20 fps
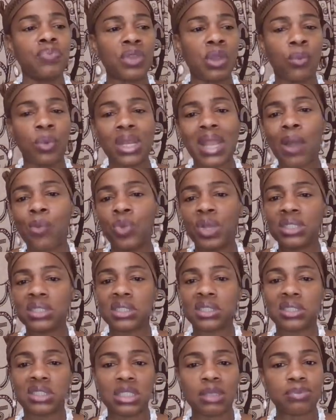When I went
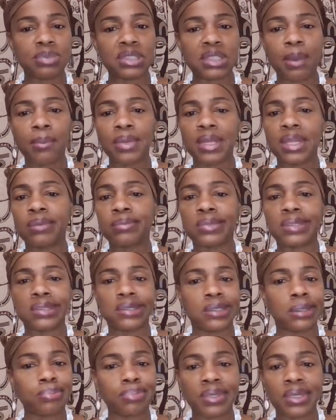to zip some of them, the
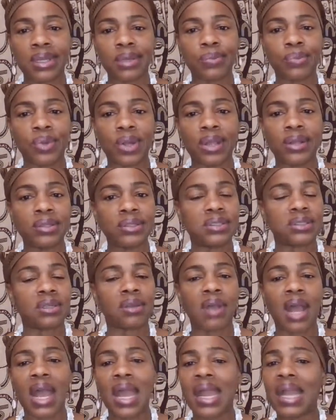zipper didn't work,
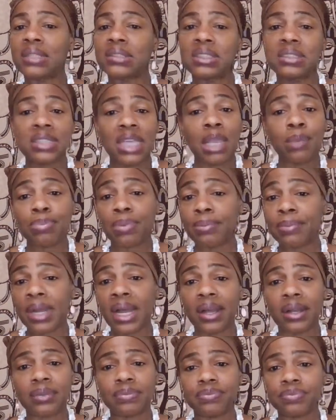so I had to tape them
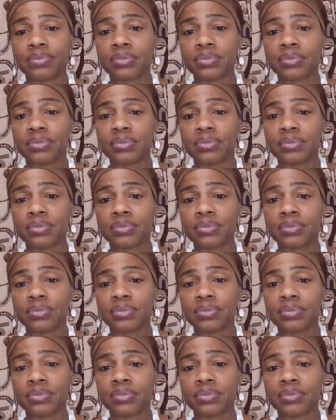up.